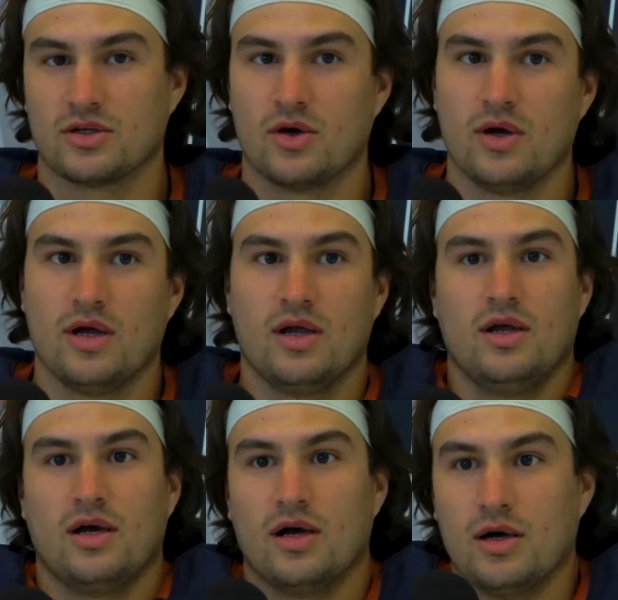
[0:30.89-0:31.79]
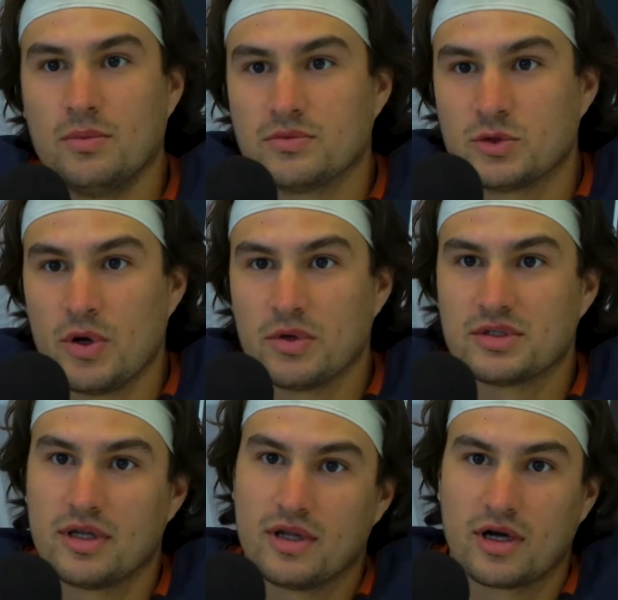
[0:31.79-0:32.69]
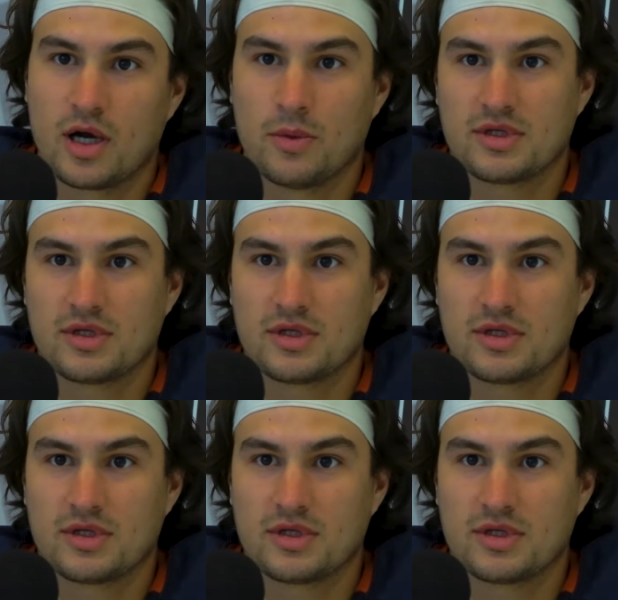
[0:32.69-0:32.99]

So to be able to sit in there a couple